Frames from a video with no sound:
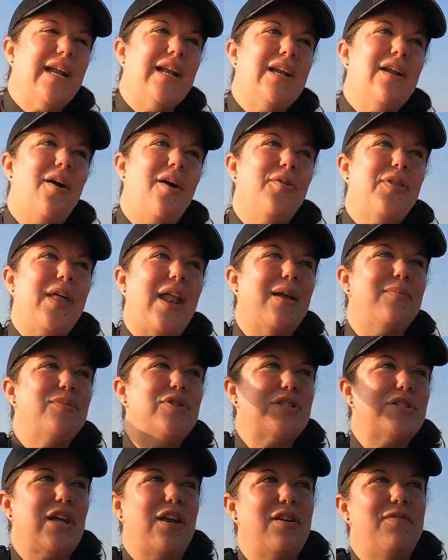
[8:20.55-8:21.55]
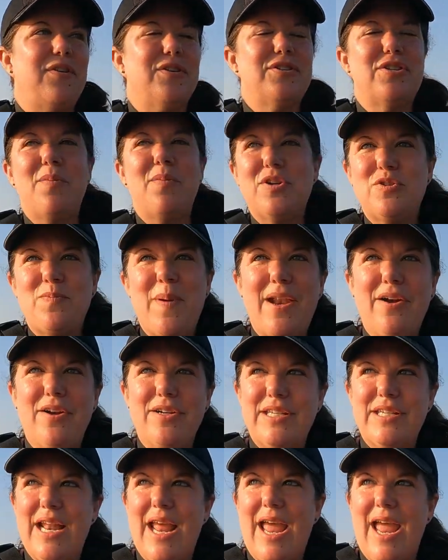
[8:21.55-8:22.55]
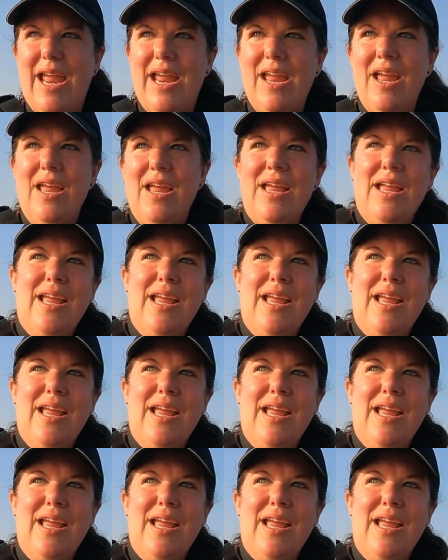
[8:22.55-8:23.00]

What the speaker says: And I know that I'm just gonna feel so much better today,